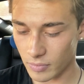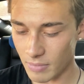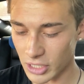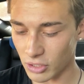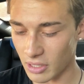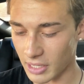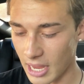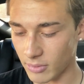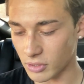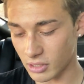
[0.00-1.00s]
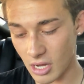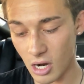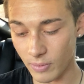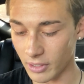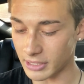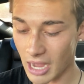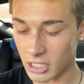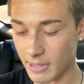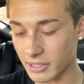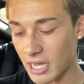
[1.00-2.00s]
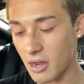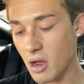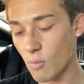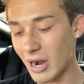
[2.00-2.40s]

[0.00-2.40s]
Make sure that the cables are stuck. We already talked about that.